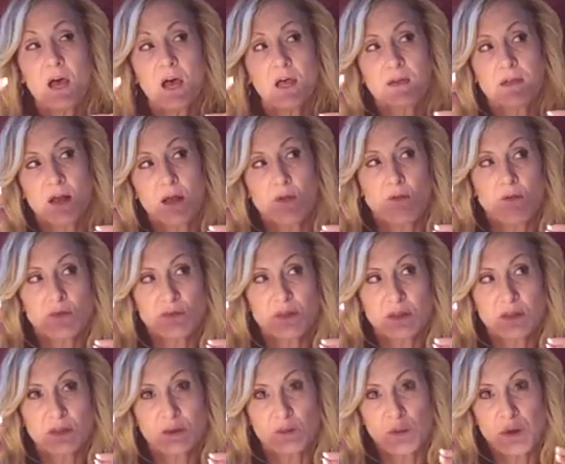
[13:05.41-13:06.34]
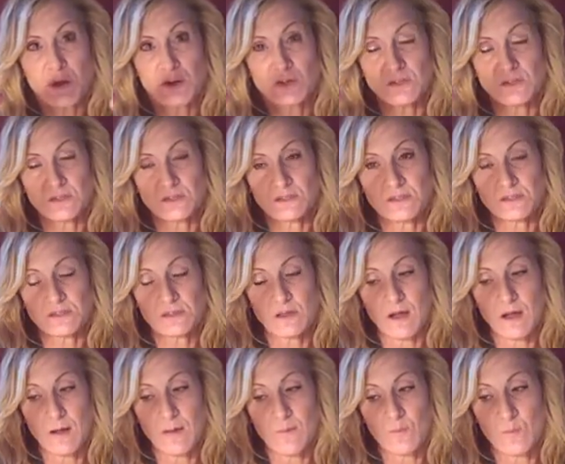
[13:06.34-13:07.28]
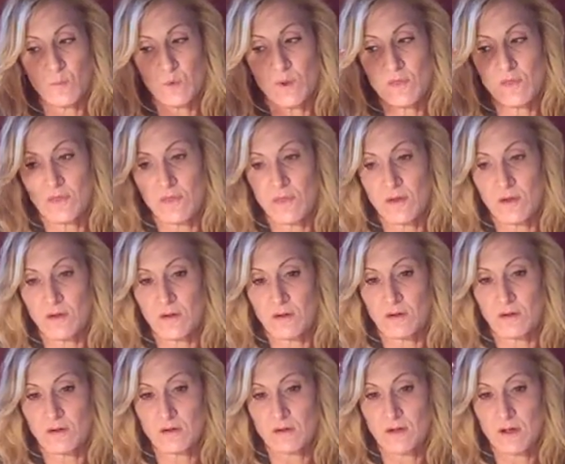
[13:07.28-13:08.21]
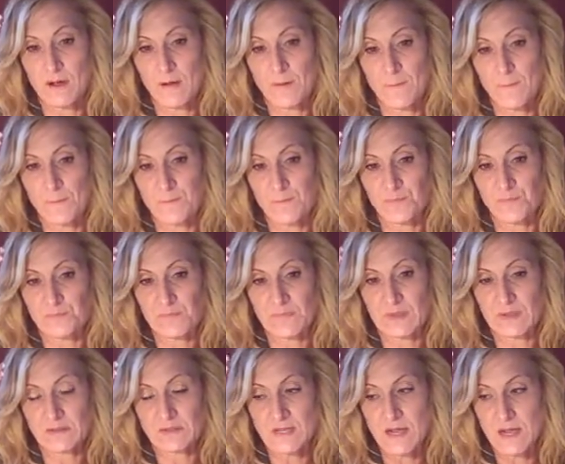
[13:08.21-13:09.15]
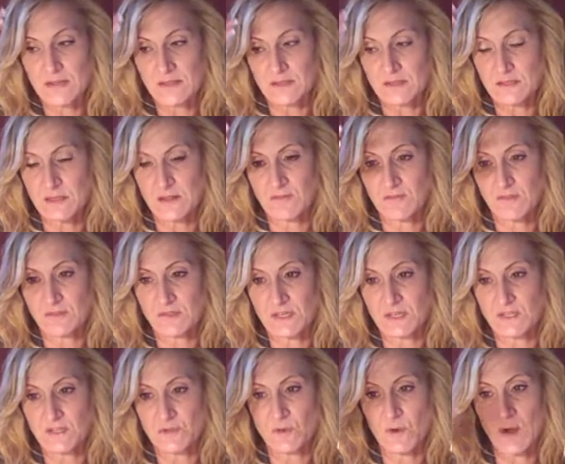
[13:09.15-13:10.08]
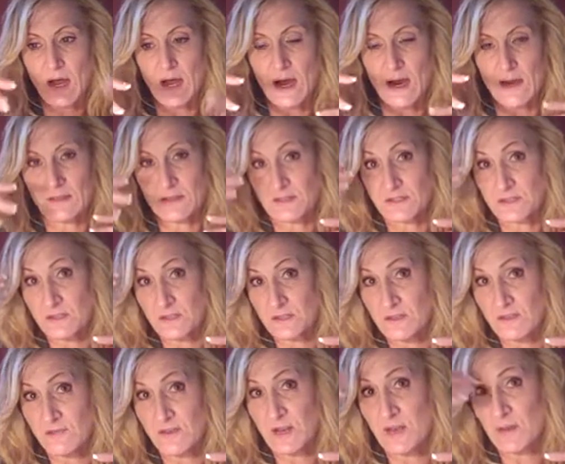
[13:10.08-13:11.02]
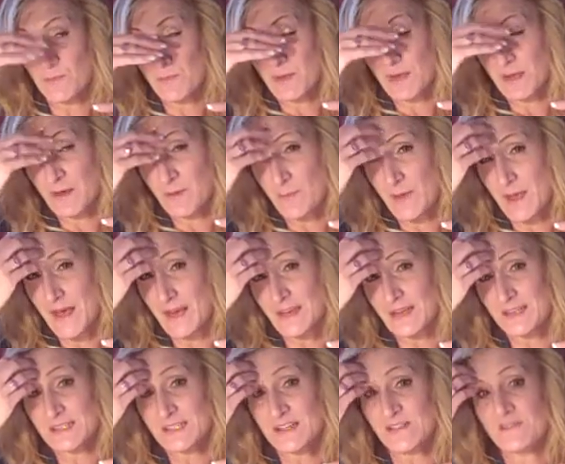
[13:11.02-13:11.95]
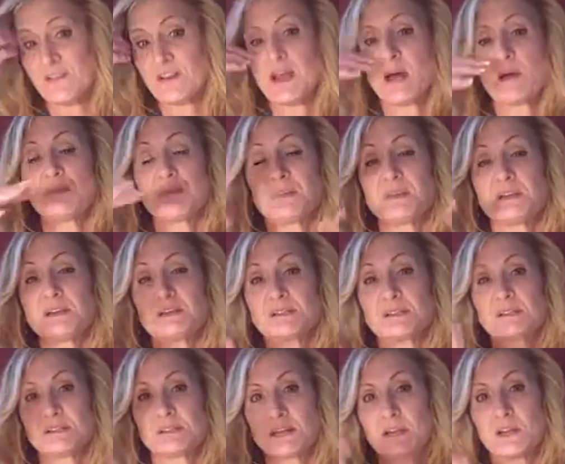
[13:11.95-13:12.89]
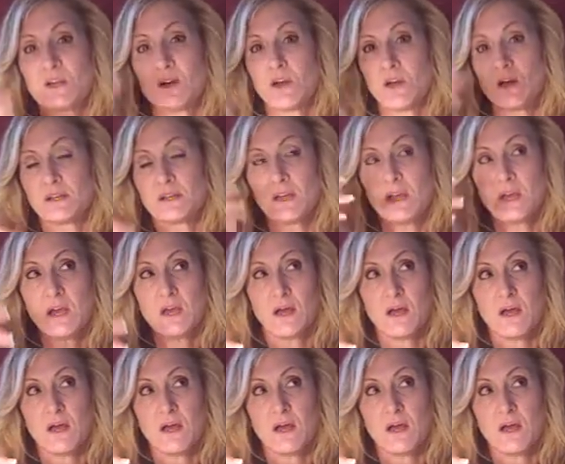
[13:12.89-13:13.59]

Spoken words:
Another thing that patients, when their toxic levels get too high and they start developing hepatic encephalopathy, is this thing called